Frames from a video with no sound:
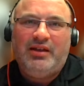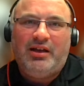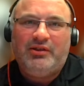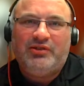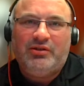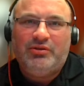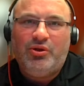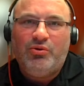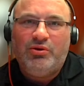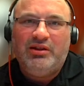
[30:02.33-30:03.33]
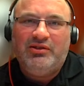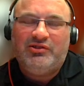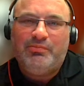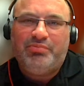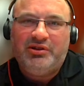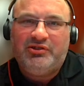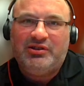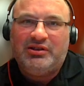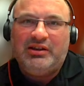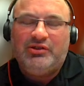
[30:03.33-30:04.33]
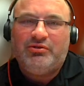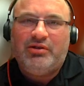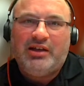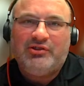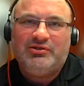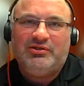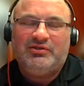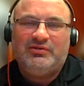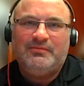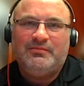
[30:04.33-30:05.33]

us alone in simplistic interactions.